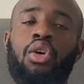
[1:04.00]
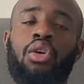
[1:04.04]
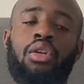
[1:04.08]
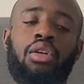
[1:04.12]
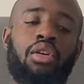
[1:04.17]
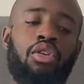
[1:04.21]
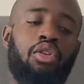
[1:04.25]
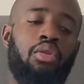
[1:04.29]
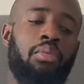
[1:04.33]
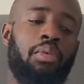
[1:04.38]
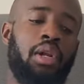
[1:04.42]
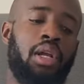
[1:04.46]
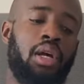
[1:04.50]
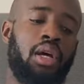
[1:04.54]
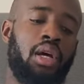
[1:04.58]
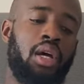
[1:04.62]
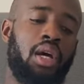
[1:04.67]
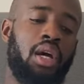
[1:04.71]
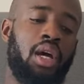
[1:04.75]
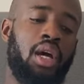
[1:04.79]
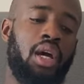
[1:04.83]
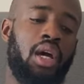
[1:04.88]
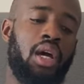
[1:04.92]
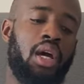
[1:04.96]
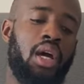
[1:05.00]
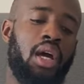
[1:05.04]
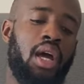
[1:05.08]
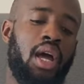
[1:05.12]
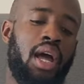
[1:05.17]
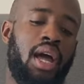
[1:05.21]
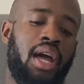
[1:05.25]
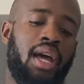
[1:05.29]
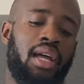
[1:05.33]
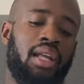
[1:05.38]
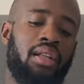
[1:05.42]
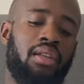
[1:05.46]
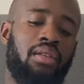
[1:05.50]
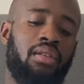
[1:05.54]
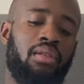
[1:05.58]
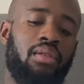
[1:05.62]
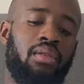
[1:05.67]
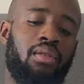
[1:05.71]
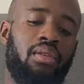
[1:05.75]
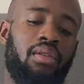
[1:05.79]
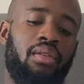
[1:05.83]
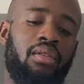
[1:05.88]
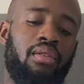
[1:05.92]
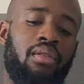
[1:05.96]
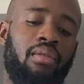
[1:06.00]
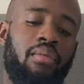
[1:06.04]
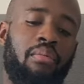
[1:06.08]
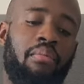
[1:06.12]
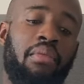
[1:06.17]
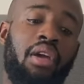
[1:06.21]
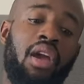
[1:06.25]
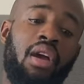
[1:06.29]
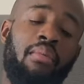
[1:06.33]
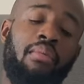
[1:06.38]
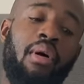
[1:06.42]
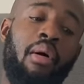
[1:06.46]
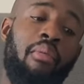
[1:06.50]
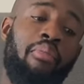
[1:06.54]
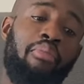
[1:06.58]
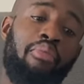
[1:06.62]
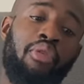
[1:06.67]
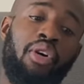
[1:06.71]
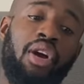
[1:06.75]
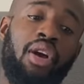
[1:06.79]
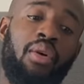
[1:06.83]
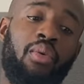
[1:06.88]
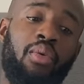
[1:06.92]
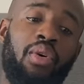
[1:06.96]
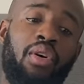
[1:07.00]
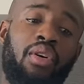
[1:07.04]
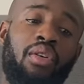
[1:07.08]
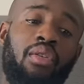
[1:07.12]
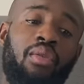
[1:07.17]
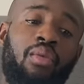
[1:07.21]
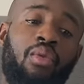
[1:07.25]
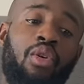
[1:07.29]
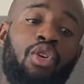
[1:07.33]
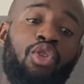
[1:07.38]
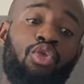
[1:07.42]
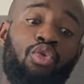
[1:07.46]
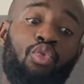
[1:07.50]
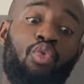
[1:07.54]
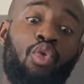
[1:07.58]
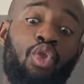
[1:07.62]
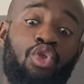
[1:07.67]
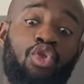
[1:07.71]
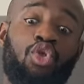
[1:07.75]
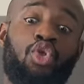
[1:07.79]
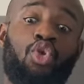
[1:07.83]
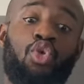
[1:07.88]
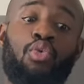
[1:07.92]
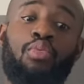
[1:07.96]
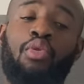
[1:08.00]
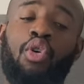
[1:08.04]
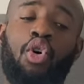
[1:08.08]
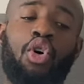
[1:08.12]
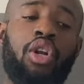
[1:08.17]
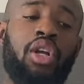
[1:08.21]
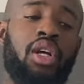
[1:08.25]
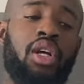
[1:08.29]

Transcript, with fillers: you can accumulate. And me and my boy were, were, were super on